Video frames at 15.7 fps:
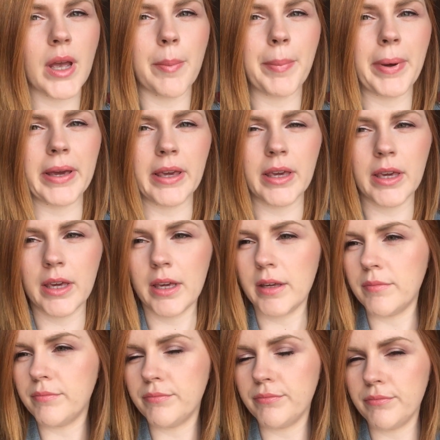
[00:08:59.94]
a
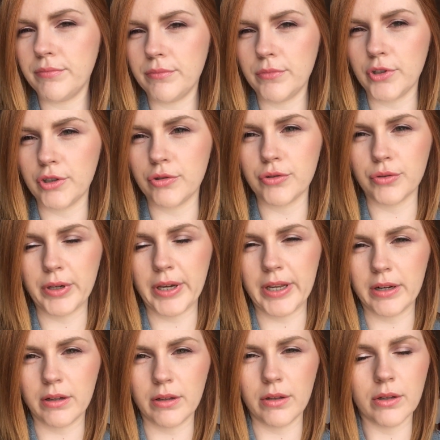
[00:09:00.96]
pinky neutral
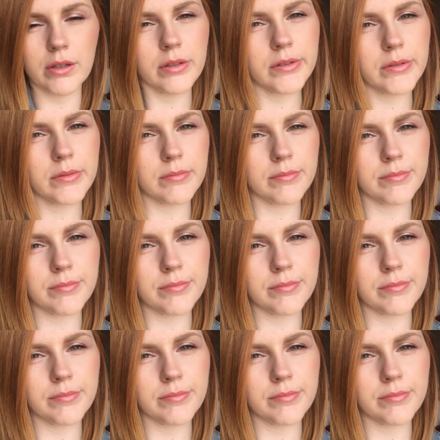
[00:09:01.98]
kind of gloss.